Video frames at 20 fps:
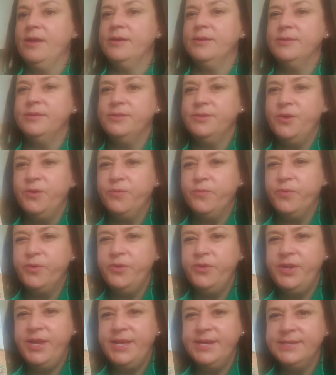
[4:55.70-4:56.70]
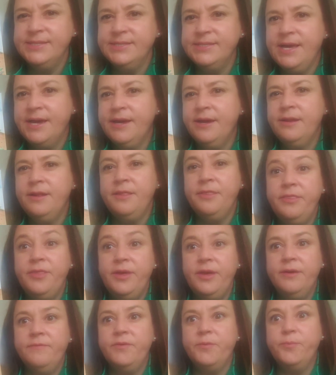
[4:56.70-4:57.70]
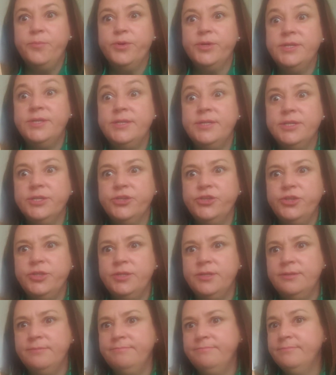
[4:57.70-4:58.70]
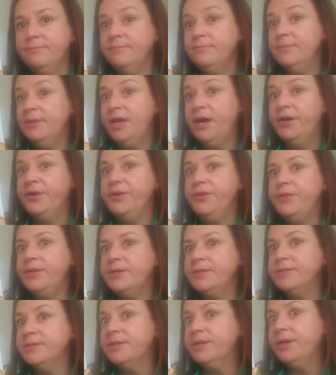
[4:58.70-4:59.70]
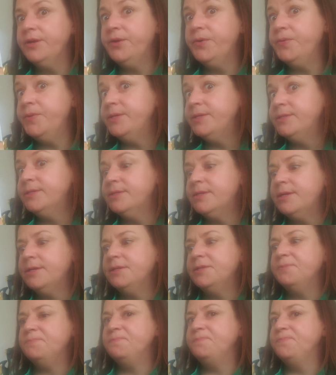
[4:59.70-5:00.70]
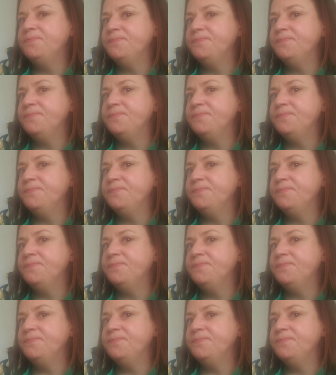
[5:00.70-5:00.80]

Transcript: So will you take a second and think of a prediction? How do you think it's going to go this time?